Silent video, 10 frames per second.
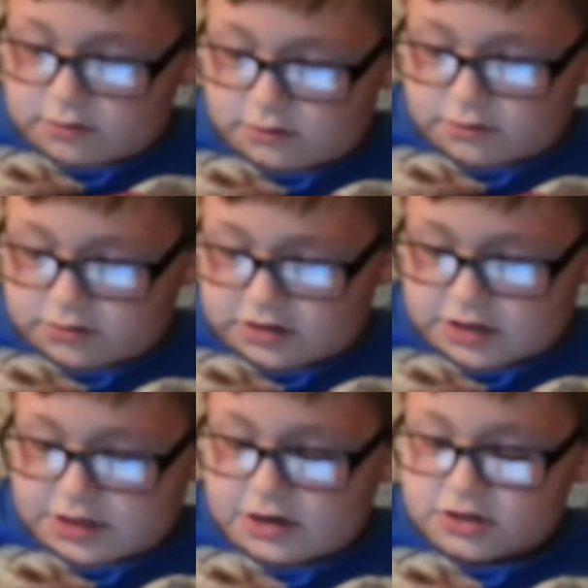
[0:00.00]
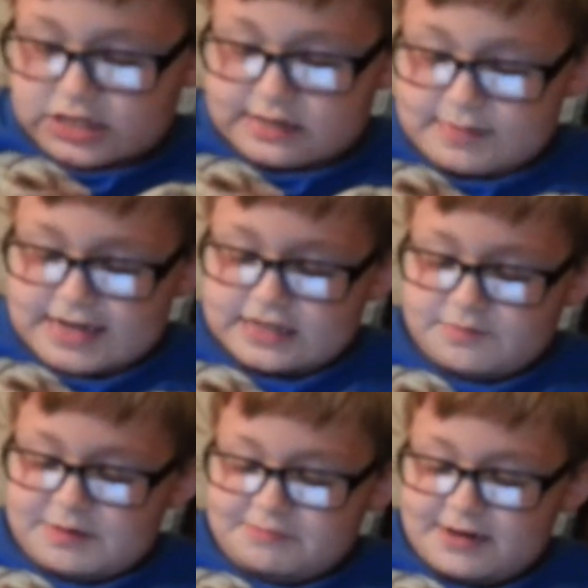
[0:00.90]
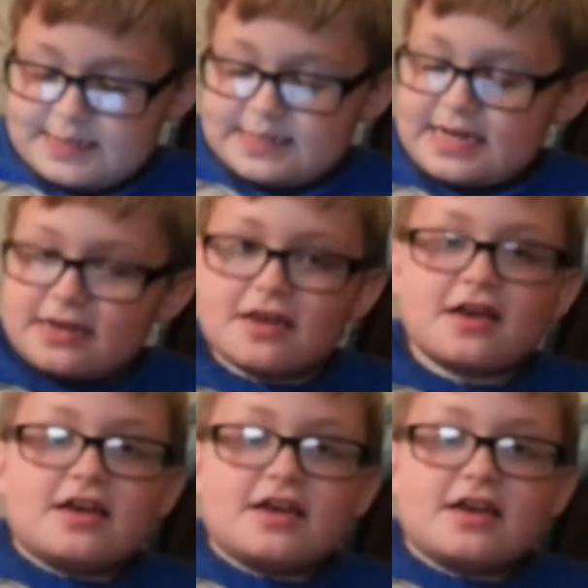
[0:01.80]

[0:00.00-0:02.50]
or the youngest man to be president.